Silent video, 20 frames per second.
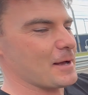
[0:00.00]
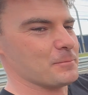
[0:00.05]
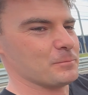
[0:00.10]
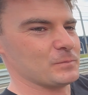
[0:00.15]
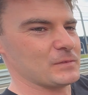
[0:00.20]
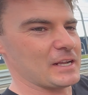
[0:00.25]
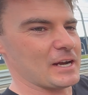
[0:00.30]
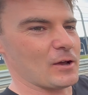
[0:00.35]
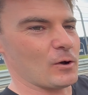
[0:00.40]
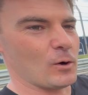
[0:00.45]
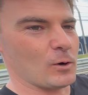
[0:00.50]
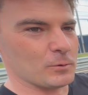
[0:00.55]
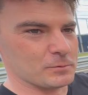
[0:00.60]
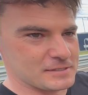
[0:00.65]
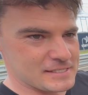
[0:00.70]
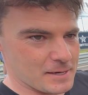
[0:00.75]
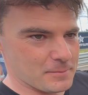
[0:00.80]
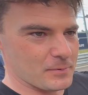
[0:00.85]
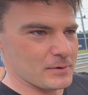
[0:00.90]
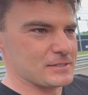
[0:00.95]
you know, oil
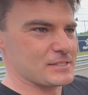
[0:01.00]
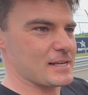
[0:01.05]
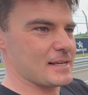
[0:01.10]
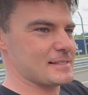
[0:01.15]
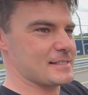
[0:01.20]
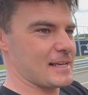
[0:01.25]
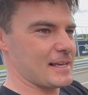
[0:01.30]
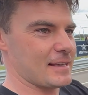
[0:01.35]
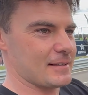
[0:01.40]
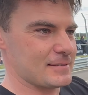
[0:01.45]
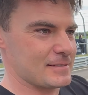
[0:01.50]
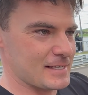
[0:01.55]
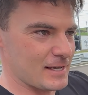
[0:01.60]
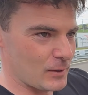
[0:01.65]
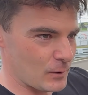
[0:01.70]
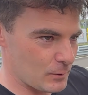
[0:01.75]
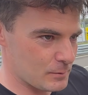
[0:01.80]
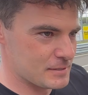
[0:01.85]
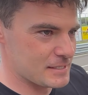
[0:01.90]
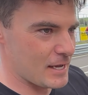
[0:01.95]
temperature
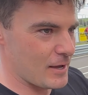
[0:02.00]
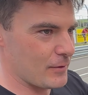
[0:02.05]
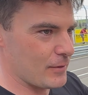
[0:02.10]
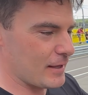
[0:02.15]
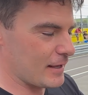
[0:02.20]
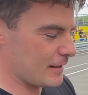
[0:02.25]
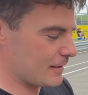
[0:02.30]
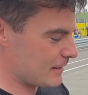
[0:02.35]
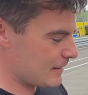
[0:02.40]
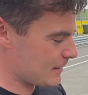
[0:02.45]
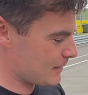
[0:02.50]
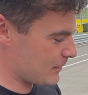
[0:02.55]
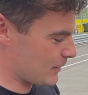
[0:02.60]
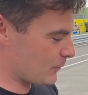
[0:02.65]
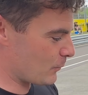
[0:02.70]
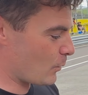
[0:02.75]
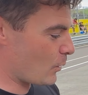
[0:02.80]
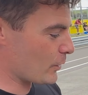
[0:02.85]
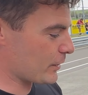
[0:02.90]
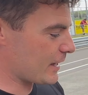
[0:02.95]
to also the
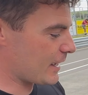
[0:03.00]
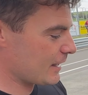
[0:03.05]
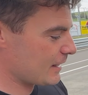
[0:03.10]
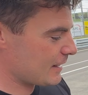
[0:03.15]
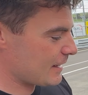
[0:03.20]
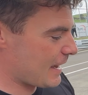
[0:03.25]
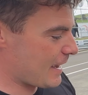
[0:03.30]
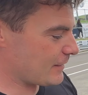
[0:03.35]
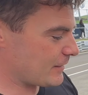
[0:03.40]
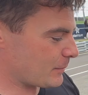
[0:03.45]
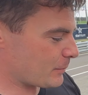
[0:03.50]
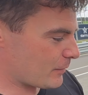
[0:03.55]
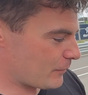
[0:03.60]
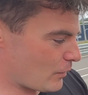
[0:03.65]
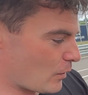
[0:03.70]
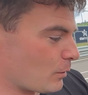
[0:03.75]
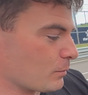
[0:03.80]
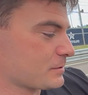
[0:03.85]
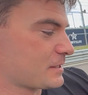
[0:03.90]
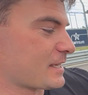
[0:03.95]
water, and then
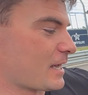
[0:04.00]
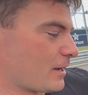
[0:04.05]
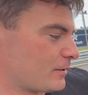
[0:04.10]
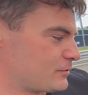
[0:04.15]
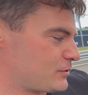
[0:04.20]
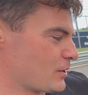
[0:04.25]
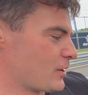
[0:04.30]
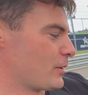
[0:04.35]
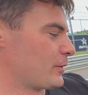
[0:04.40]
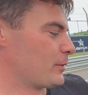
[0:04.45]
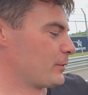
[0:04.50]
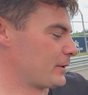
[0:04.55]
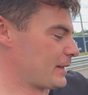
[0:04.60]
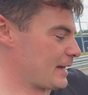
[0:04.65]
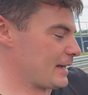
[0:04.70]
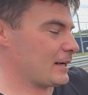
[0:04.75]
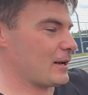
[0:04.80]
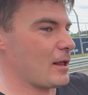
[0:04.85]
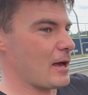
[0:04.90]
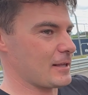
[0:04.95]
we've also journaled
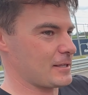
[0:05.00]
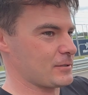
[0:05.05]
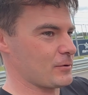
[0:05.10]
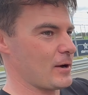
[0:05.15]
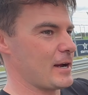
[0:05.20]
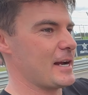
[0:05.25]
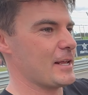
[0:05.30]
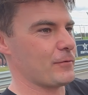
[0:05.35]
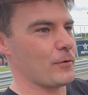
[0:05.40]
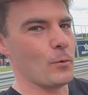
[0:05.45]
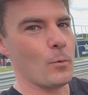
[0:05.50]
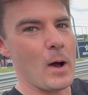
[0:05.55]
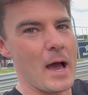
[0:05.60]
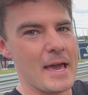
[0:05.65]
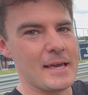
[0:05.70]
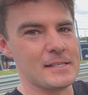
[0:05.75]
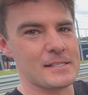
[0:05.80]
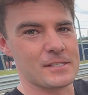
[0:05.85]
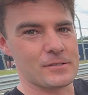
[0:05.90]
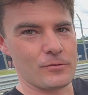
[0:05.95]
it in like 3 different
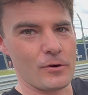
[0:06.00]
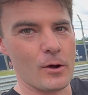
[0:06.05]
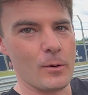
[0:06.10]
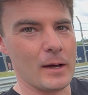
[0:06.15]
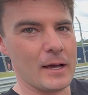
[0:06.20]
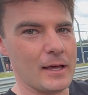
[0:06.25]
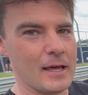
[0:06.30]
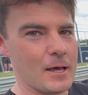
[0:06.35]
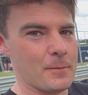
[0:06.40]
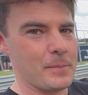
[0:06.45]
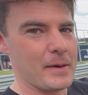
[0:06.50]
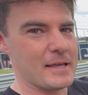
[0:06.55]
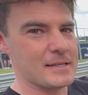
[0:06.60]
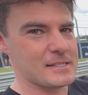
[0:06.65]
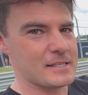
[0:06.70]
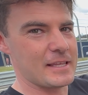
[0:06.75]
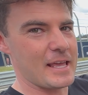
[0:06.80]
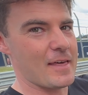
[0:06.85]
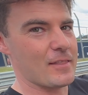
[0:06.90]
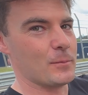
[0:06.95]
ways through it compared
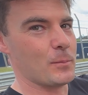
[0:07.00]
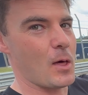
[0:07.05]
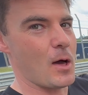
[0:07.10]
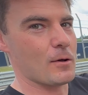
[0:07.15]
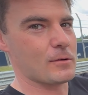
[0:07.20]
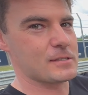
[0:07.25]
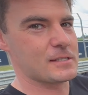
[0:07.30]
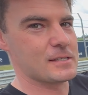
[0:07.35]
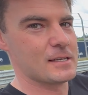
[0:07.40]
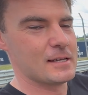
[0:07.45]
to the other box.